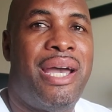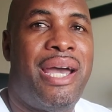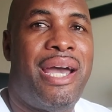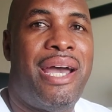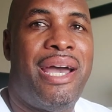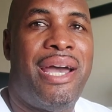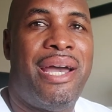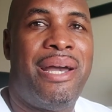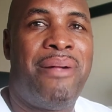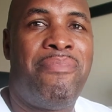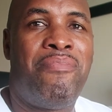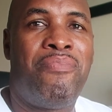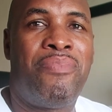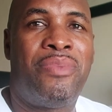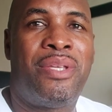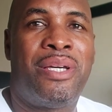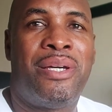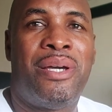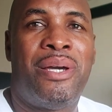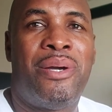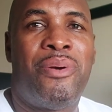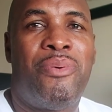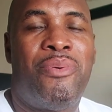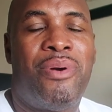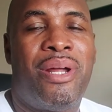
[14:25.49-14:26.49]
And
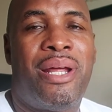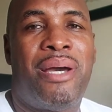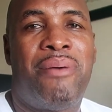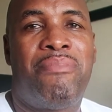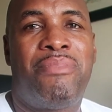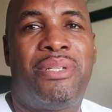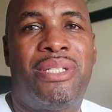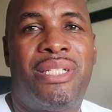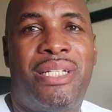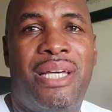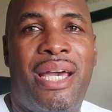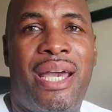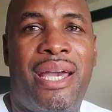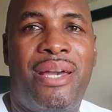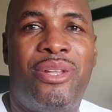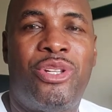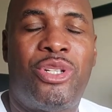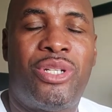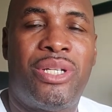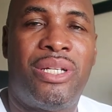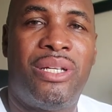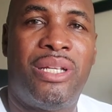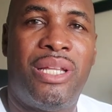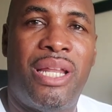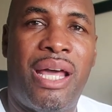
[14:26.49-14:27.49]
what I'm
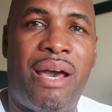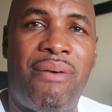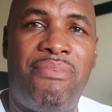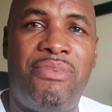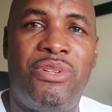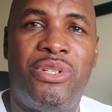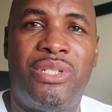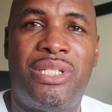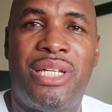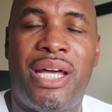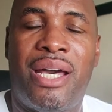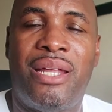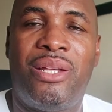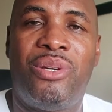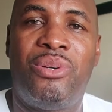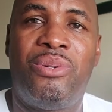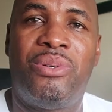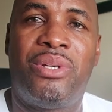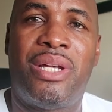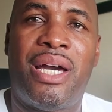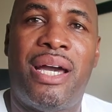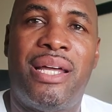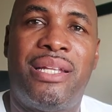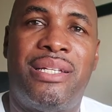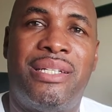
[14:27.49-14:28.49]
saying, to the levels that the
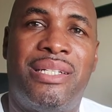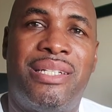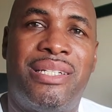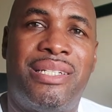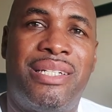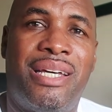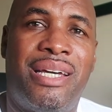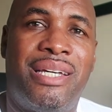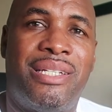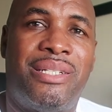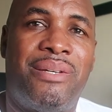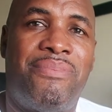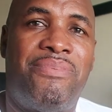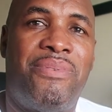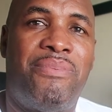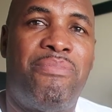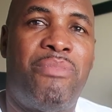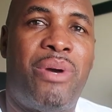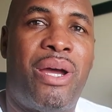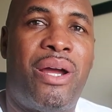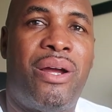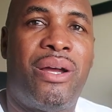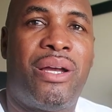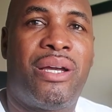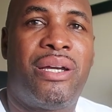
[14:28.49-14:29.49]
United States of
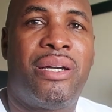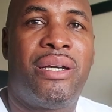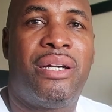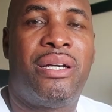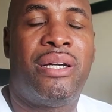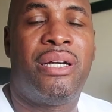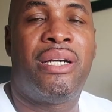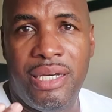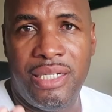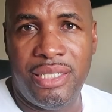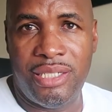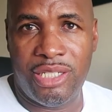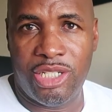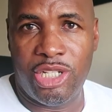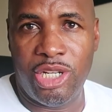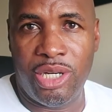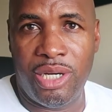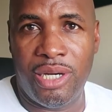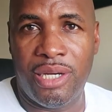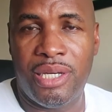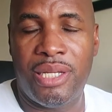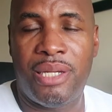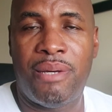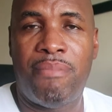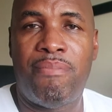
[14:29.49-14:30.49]
America is
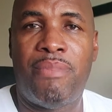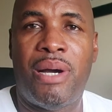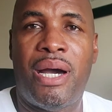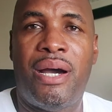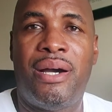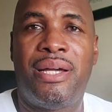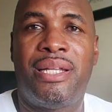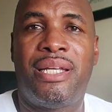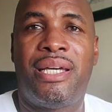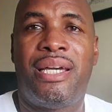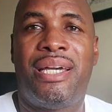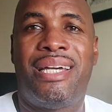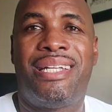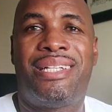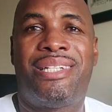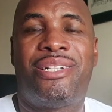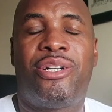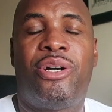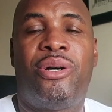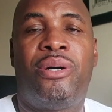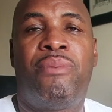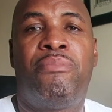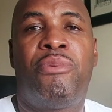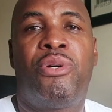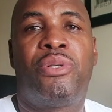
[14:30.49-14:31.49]
talking about,
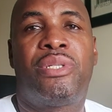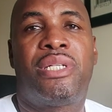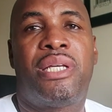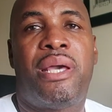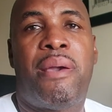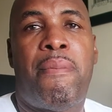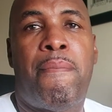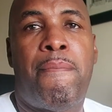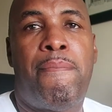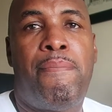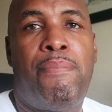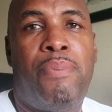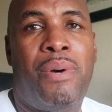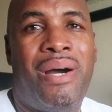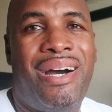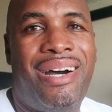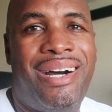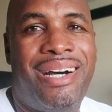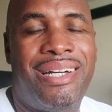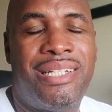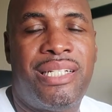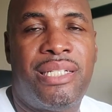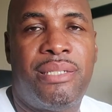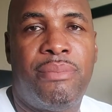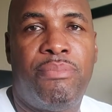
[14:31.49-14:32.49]
it's almost
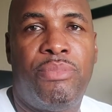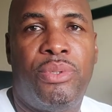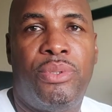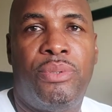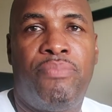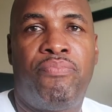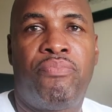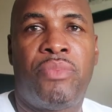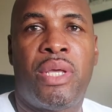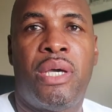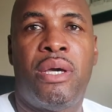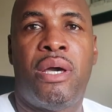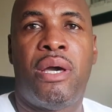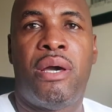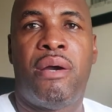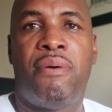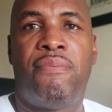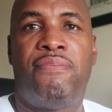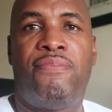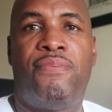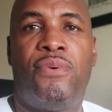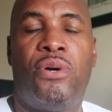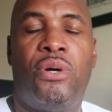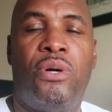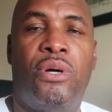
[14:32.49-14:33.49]
impossible
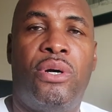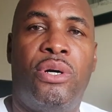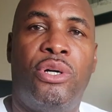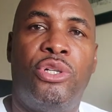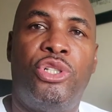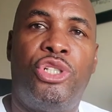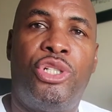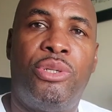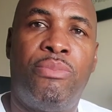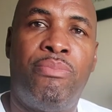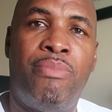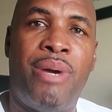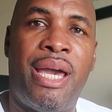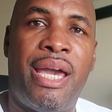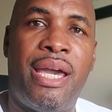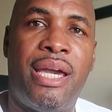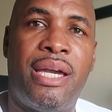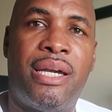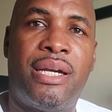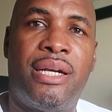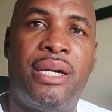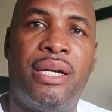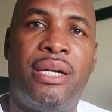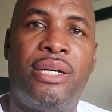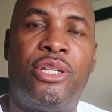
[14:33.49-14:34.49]
for
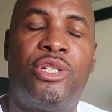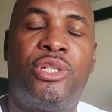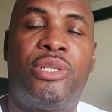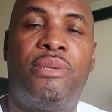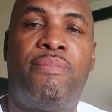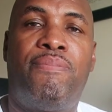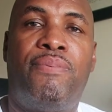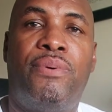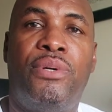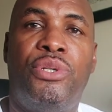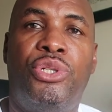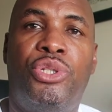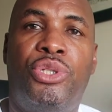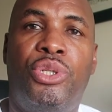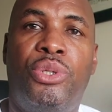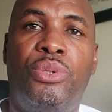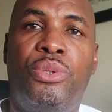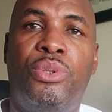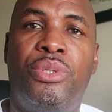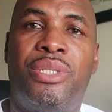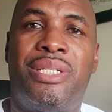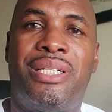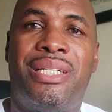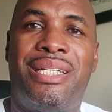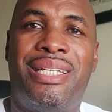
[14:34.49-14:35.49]
Jamaica to
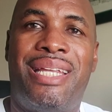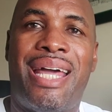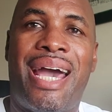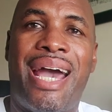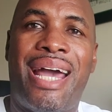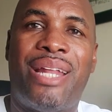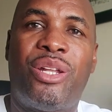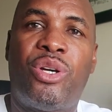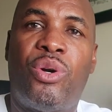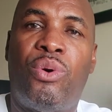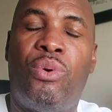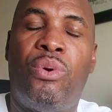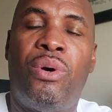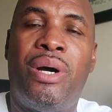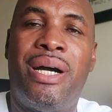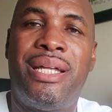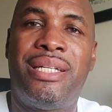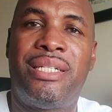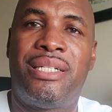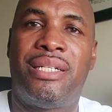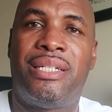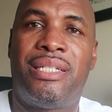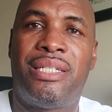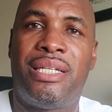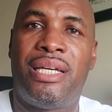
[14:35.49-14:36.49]
produce that
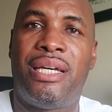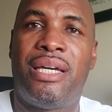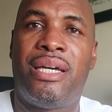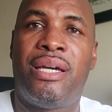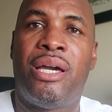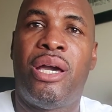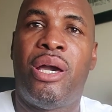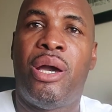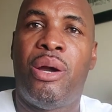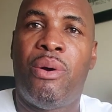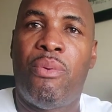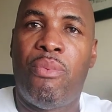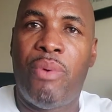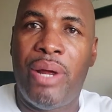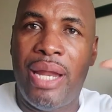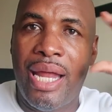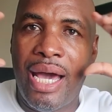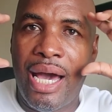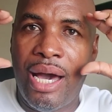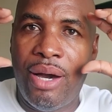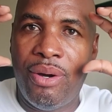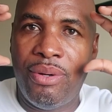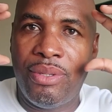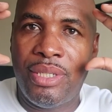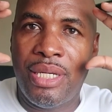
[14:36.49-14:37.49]
quantity
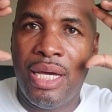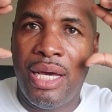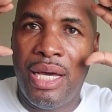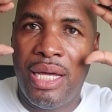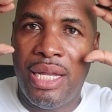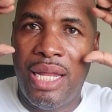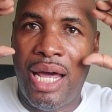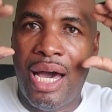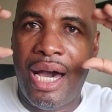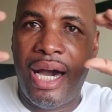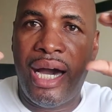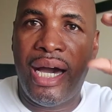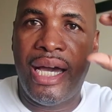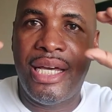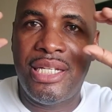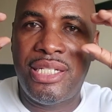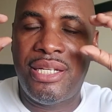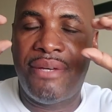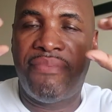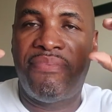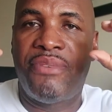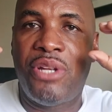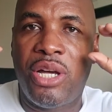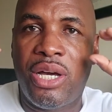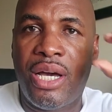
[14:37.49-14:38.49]
without the
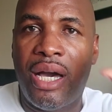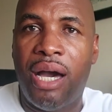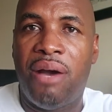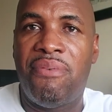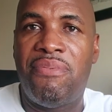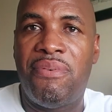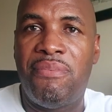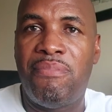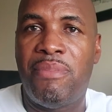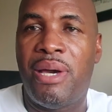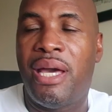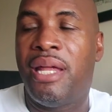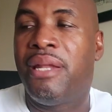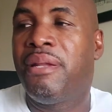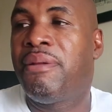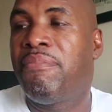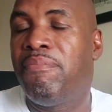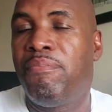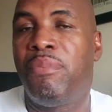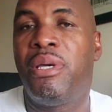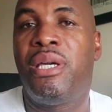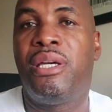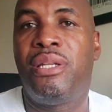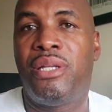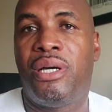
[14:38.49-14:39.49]
eyes of the
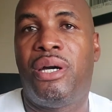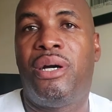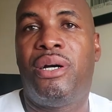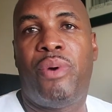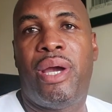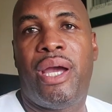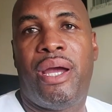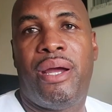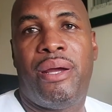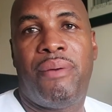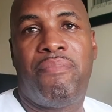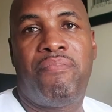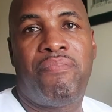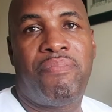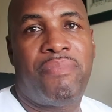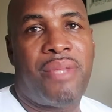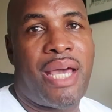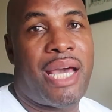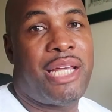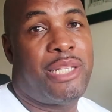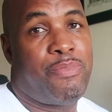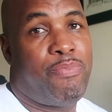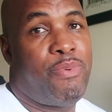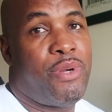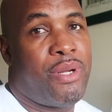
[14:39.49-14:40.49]
government being aware.
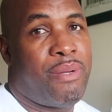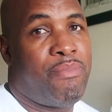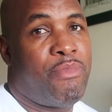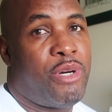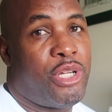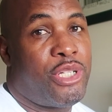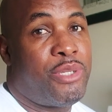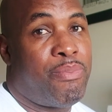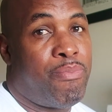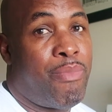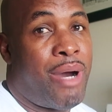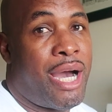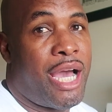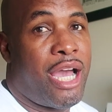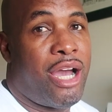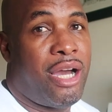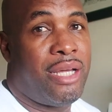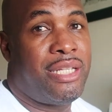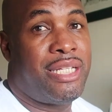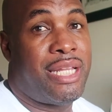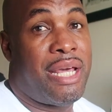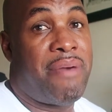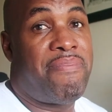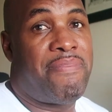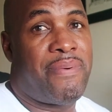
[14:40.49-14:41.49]
That's pretty much my
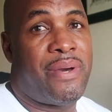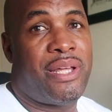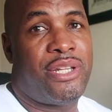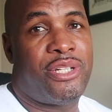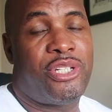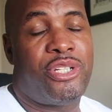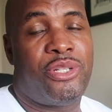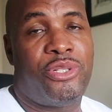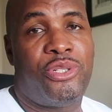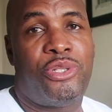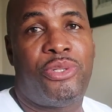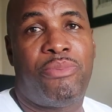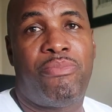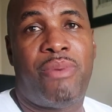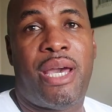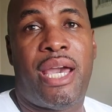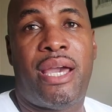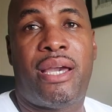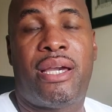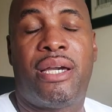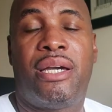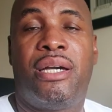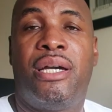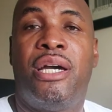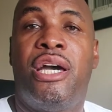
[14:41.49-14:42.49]
defense in
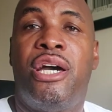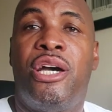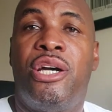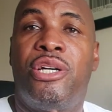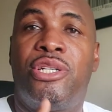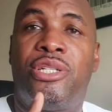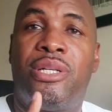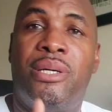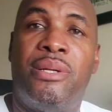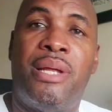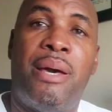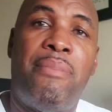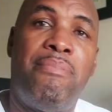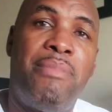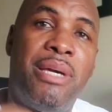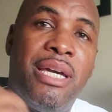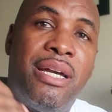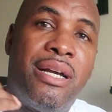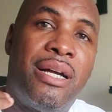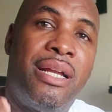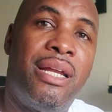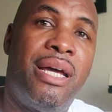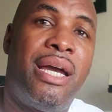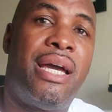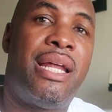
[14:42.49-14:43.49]
Jamaica. So let
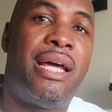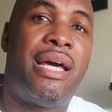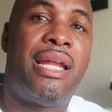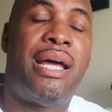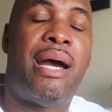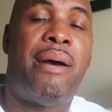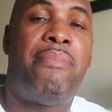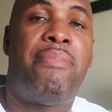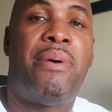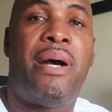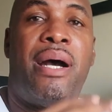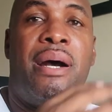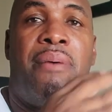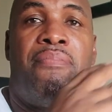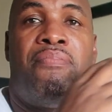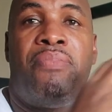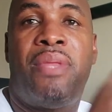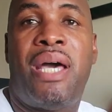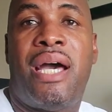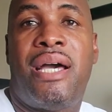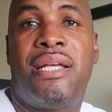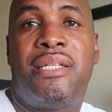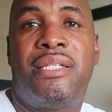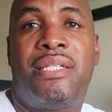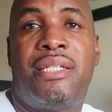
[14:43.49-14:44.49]
me clear that up.
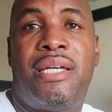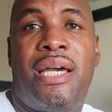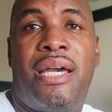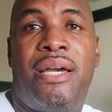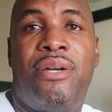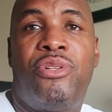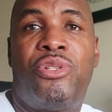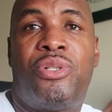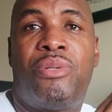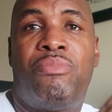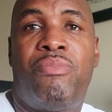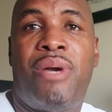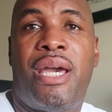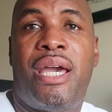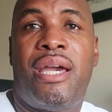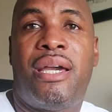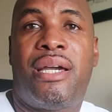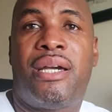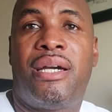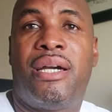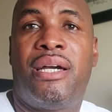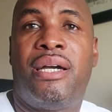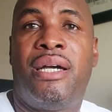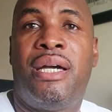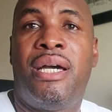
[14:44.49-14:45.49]
I'm not saying
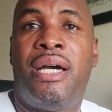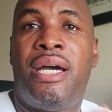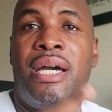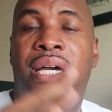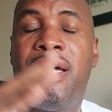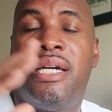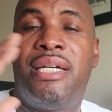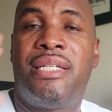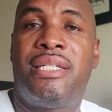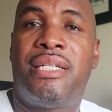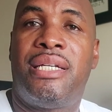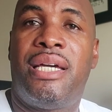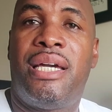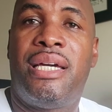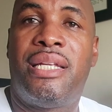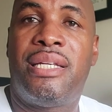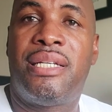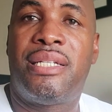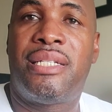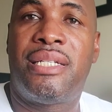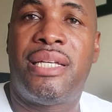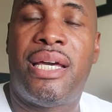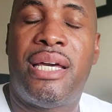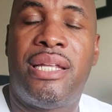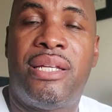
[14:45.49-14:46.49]
Jamaica is
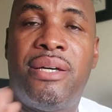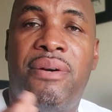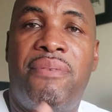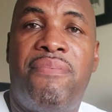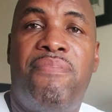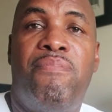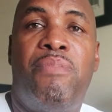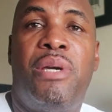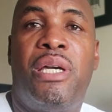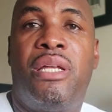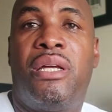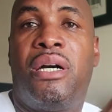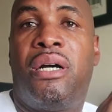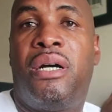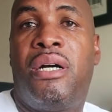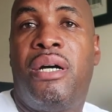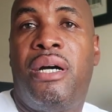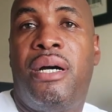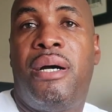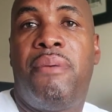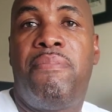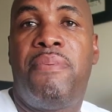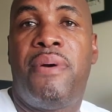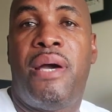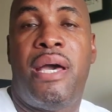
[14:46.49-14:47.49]
innocent of being a
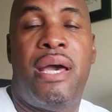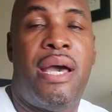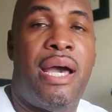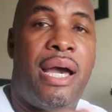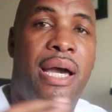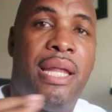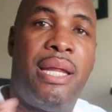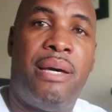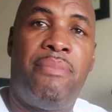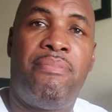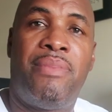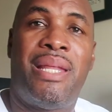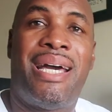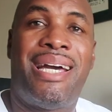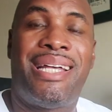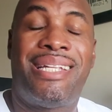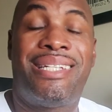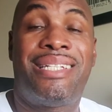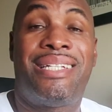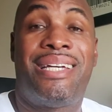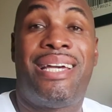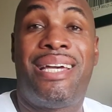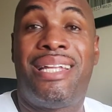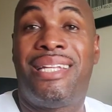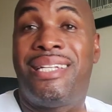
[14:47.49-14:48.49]
hub, and I'm
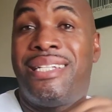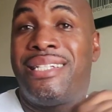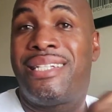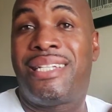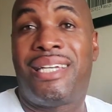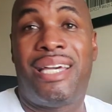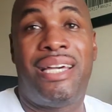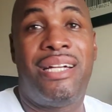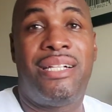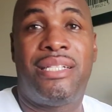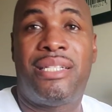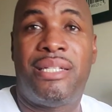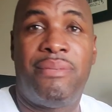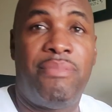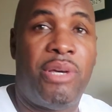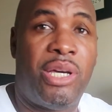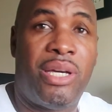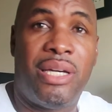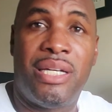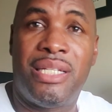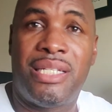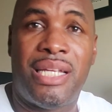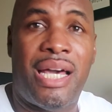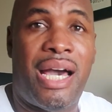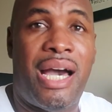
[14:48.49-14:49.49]
not saying it's guilty
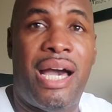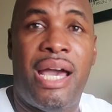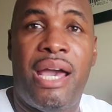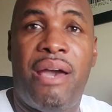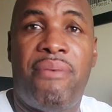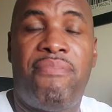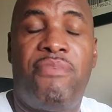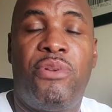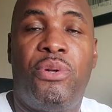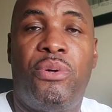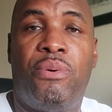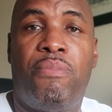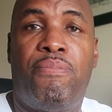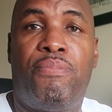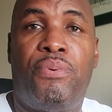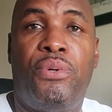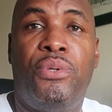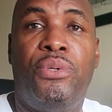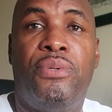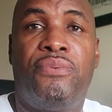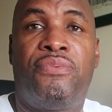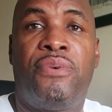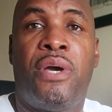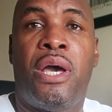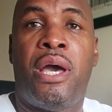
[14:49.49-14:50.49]
because I have no
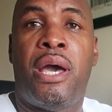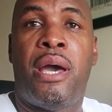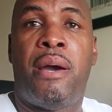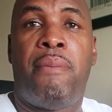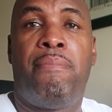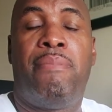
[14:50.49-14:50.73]
proof.